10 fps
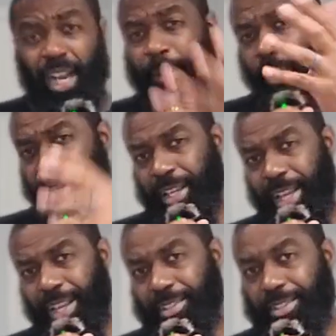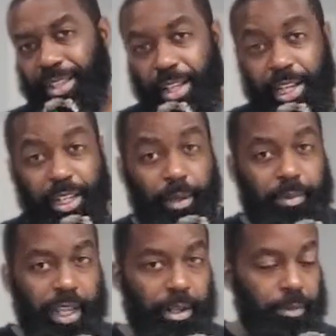I brought you guys an
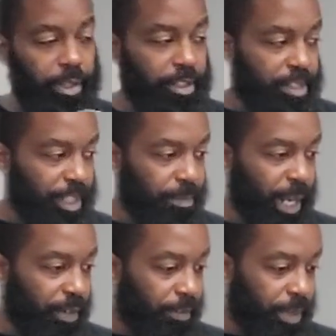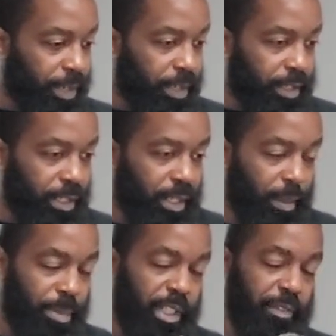update where it says Bank of America,
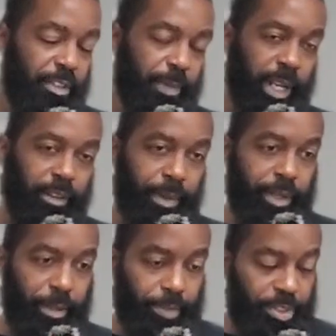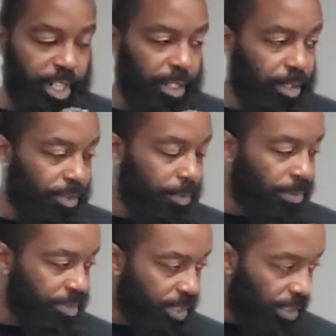I believe it was Bank of America, projected a
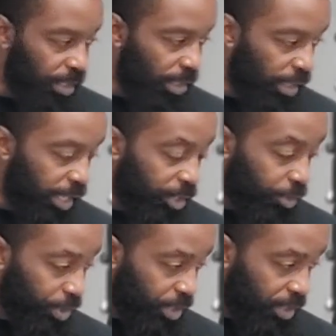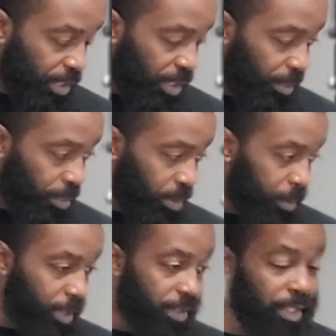2% increase in
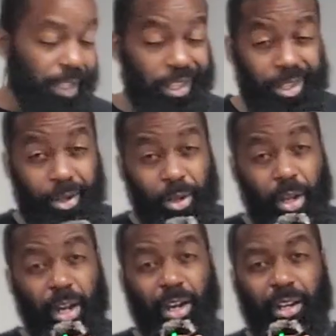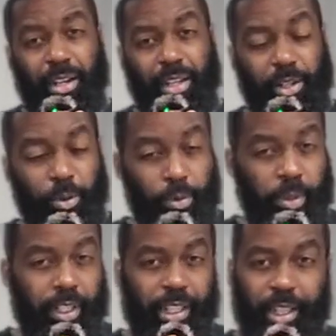unemployment in
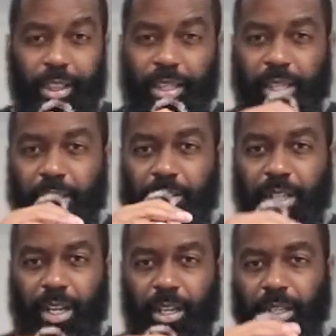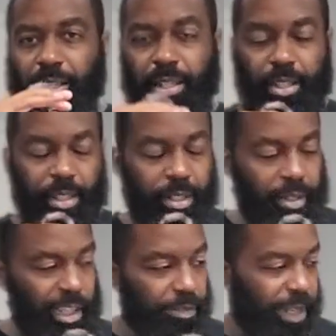order to get things kind of
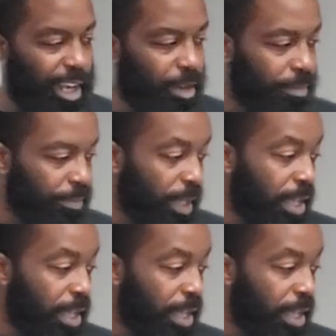leveled out.